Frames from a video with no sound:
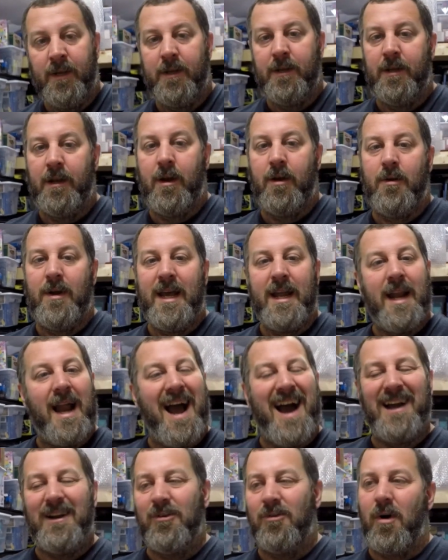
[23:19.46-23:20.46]
And
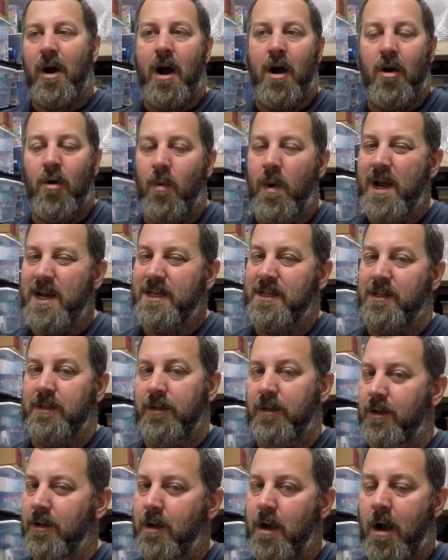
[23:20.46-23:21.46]
I don't always look